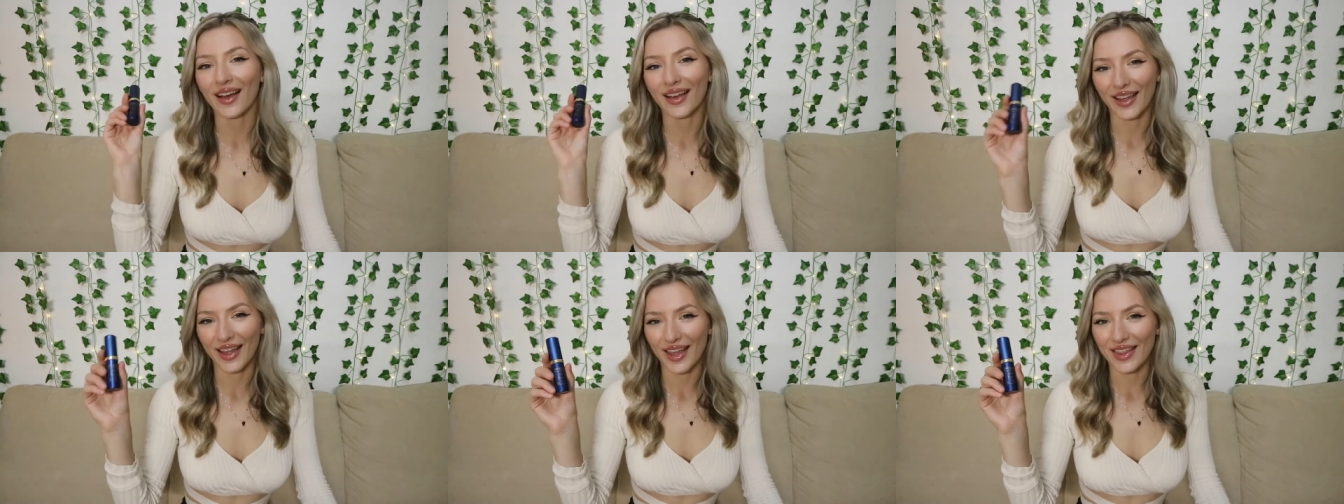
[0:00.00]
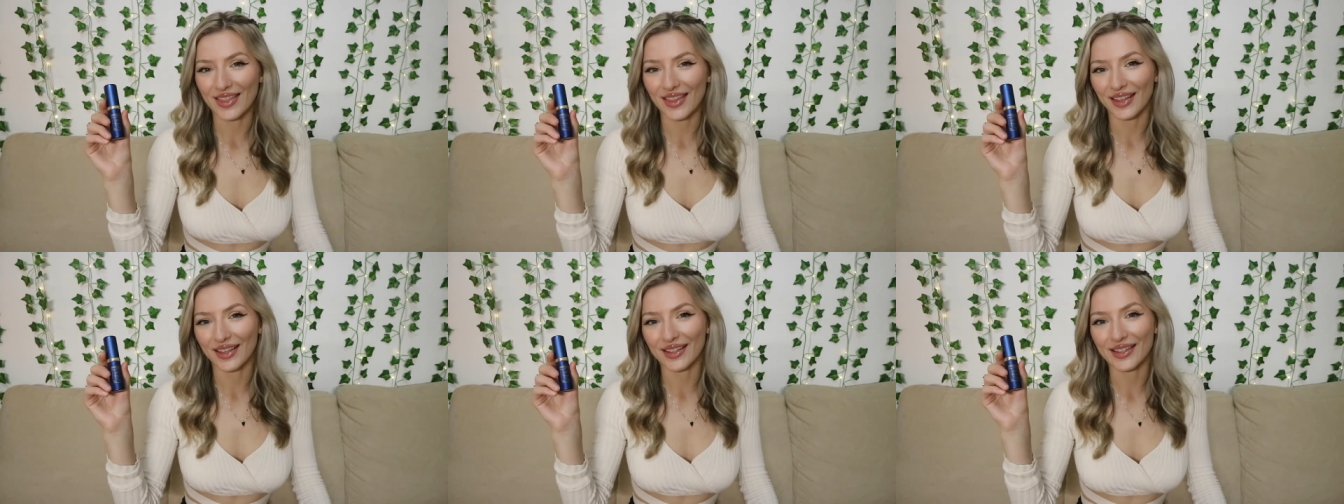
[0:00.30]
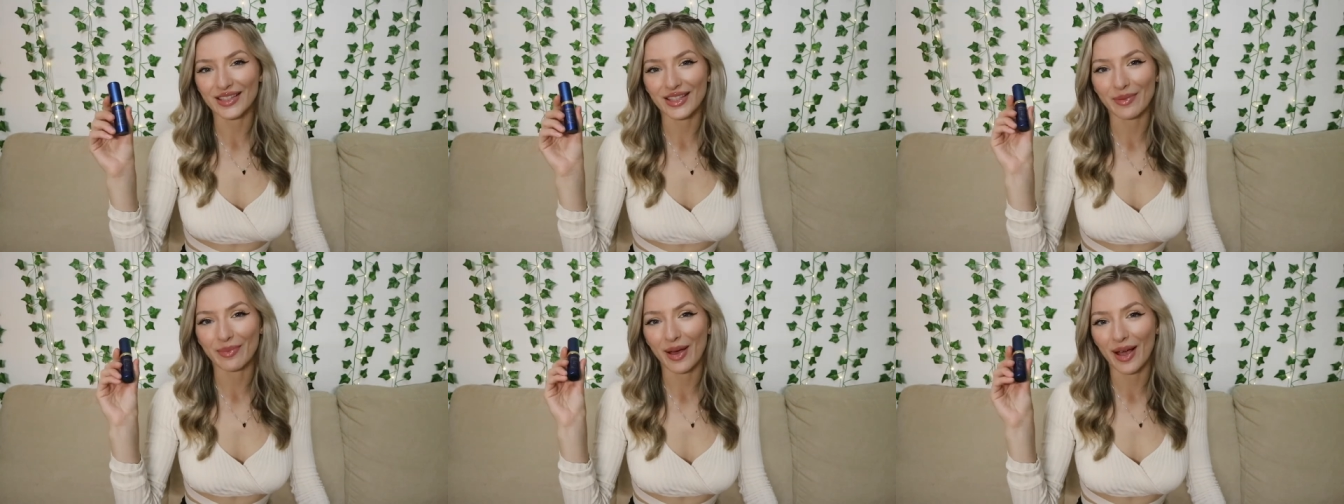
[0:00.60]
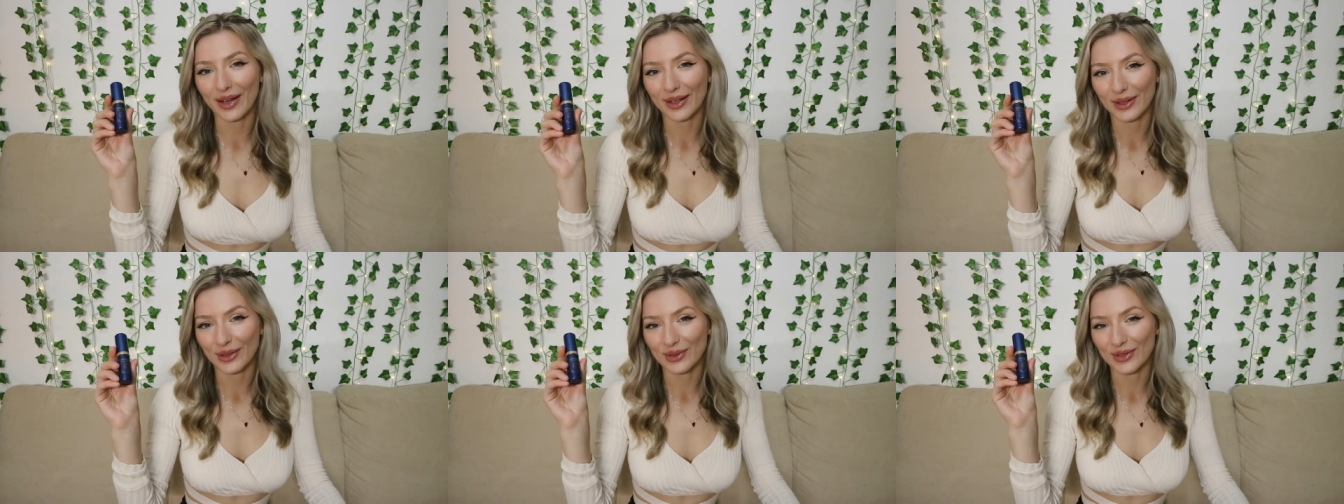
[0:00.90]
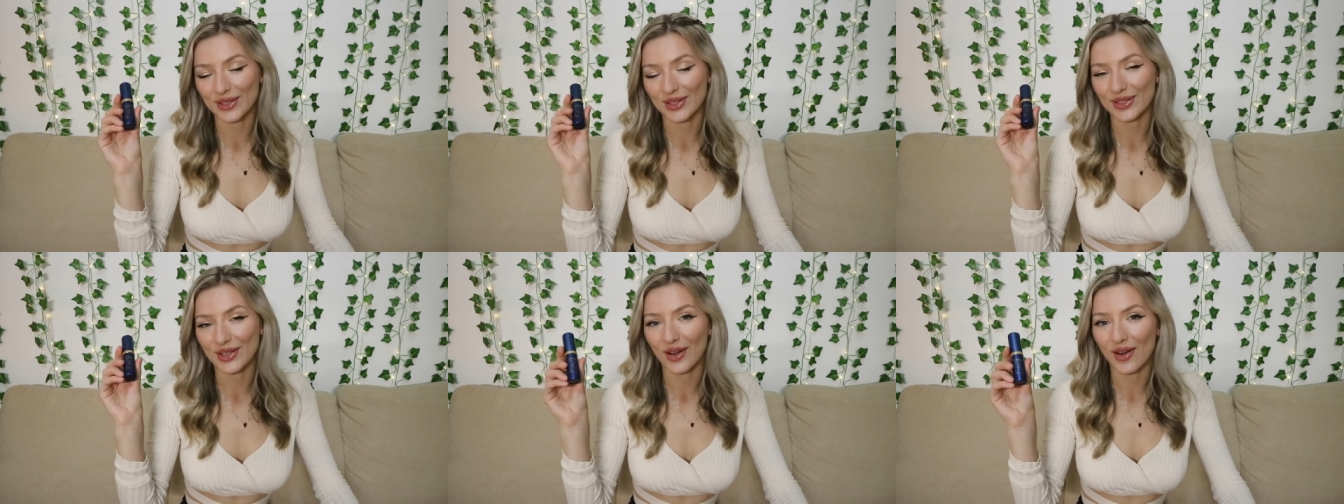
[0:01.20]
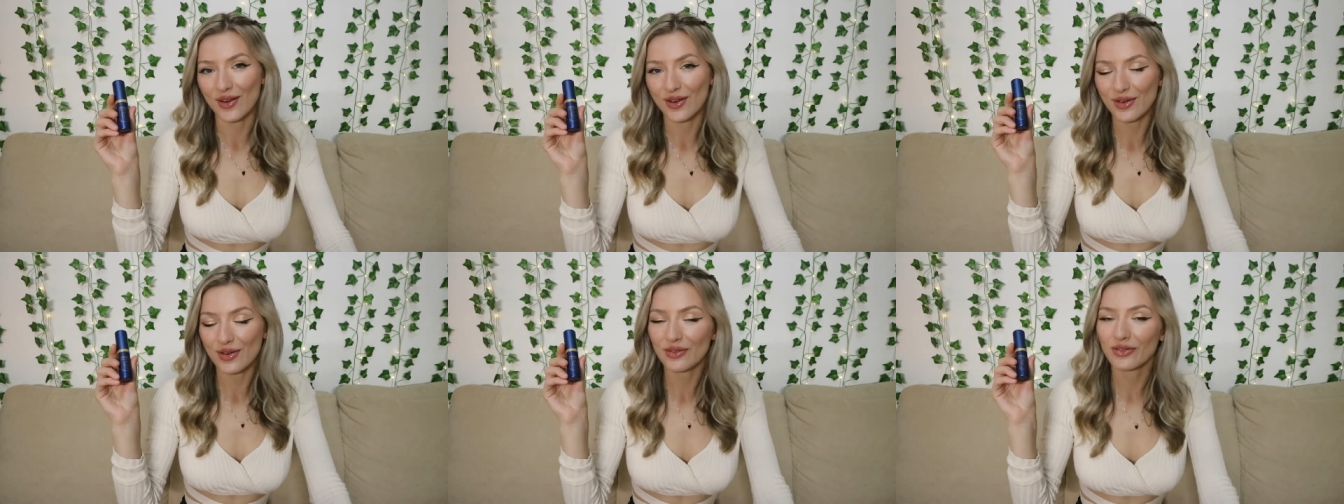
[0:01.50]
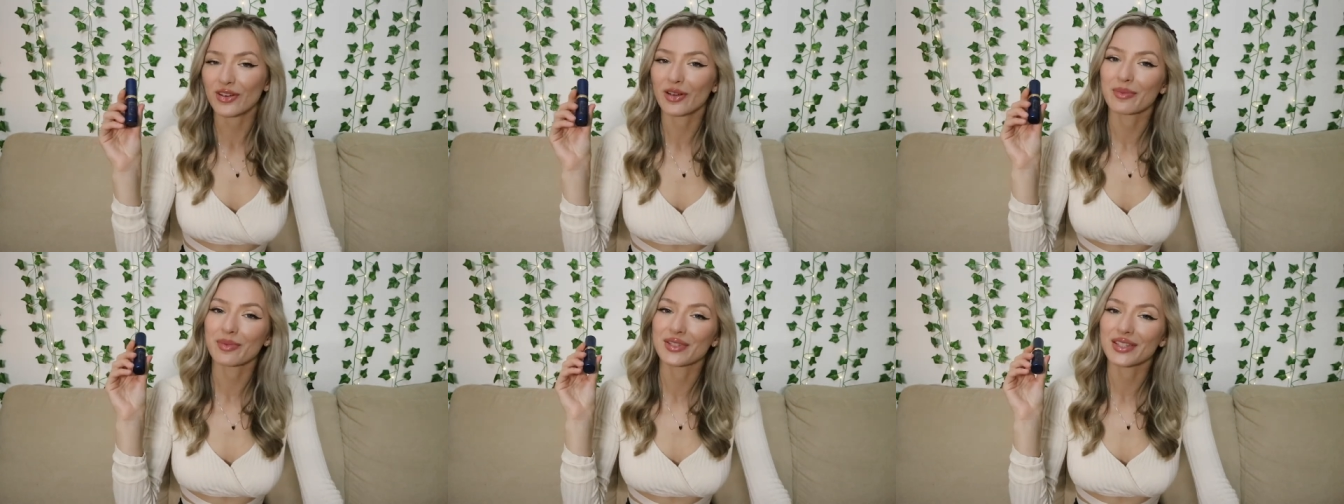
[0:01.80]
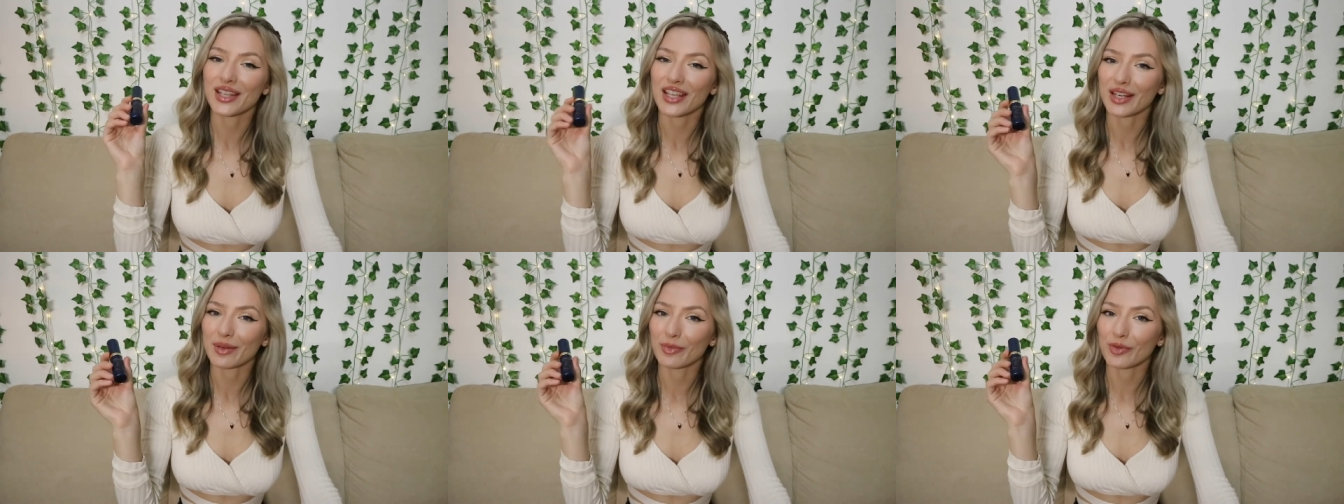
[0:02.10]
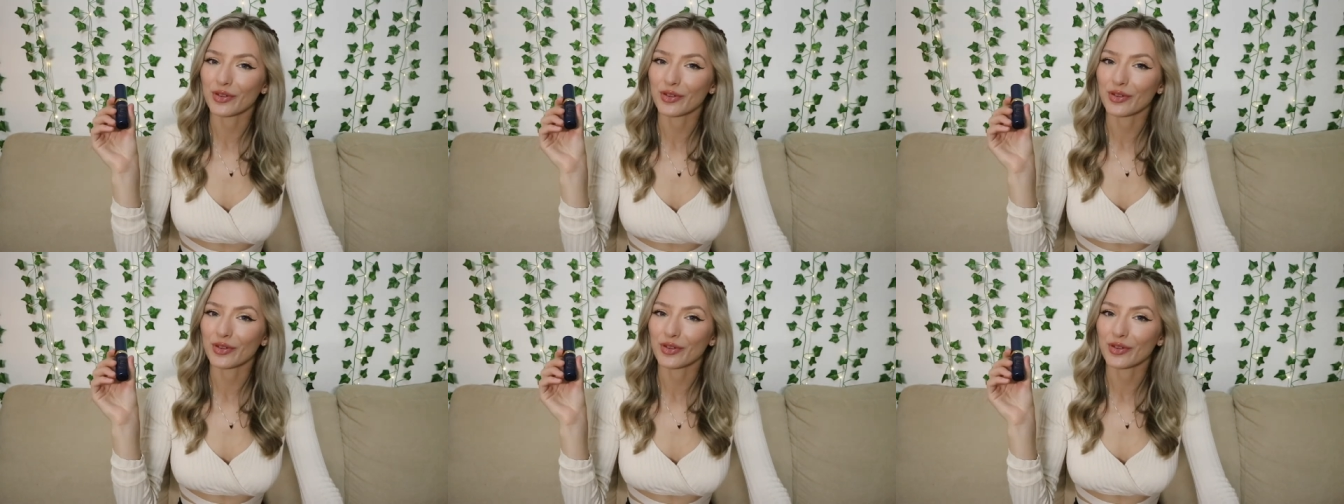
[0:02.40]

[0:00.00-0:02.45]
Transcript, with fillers: Again, that is Tobacco Toscano from Santa